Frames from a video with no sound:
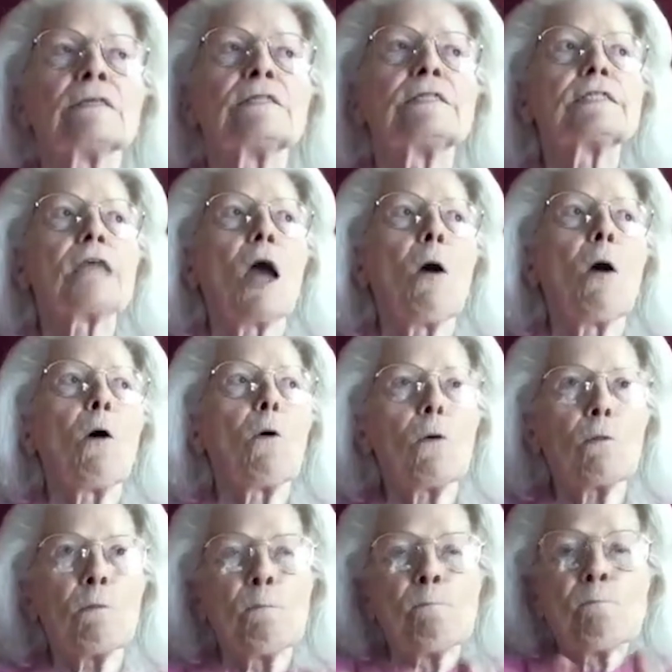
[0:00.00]

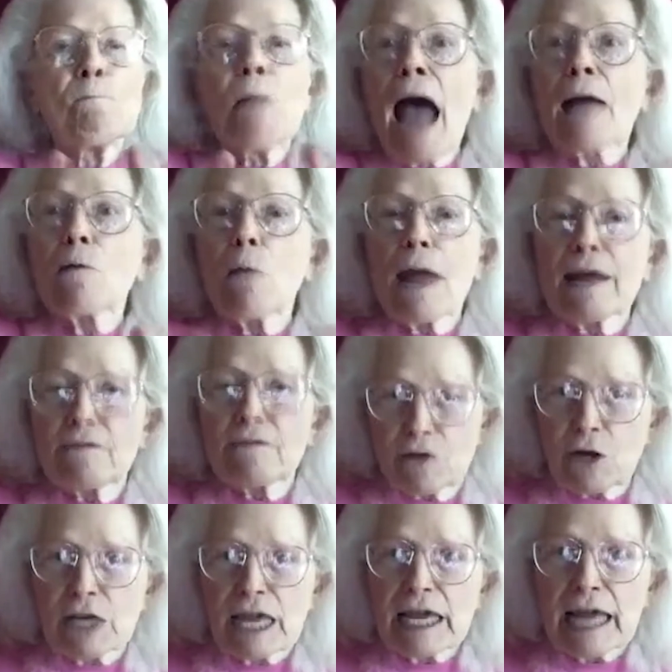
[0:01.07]
So my way of
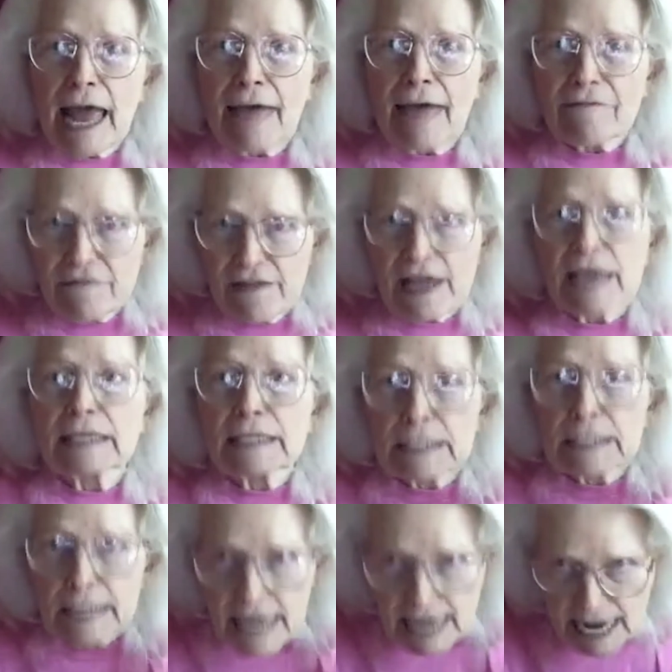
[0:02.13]
looking at
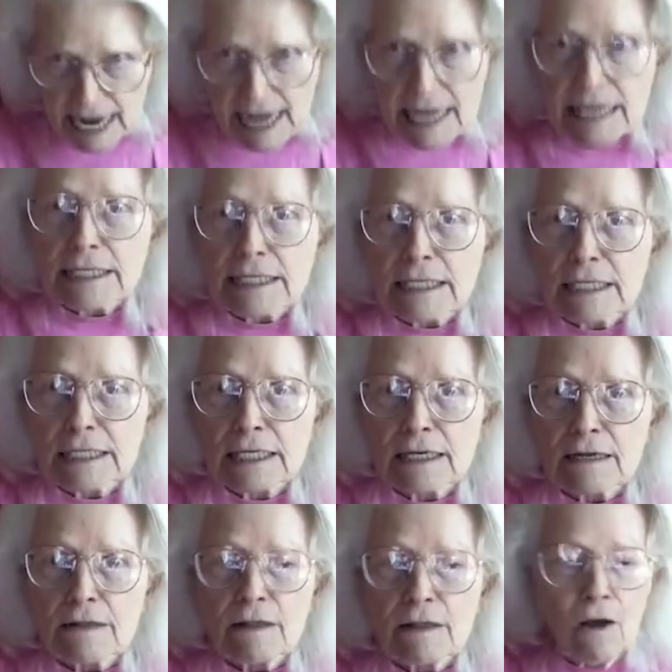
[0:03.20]
this is,
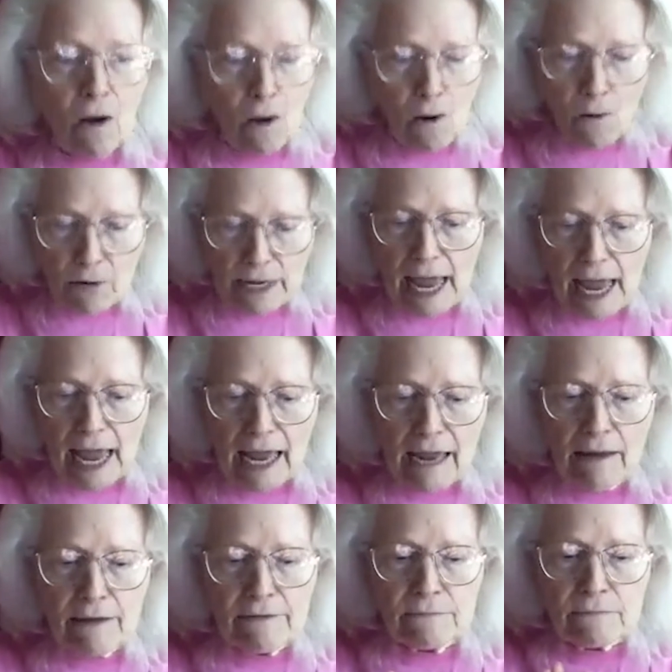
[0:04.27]

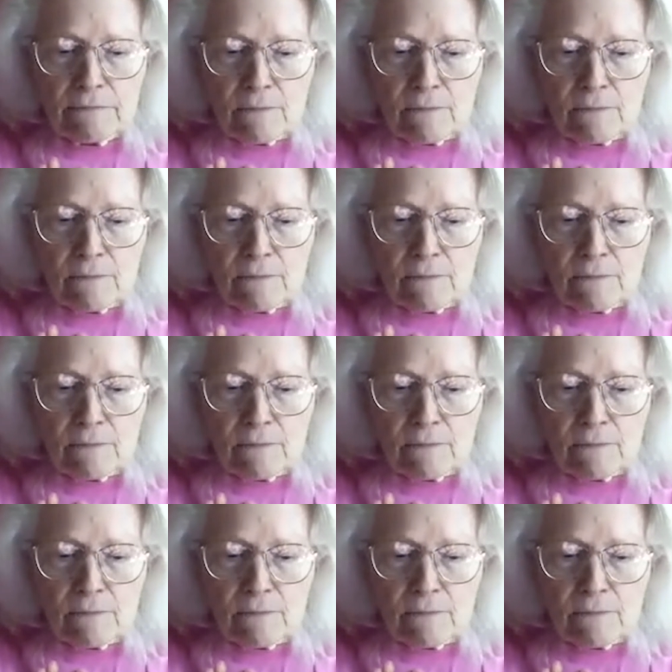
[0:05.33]
okay,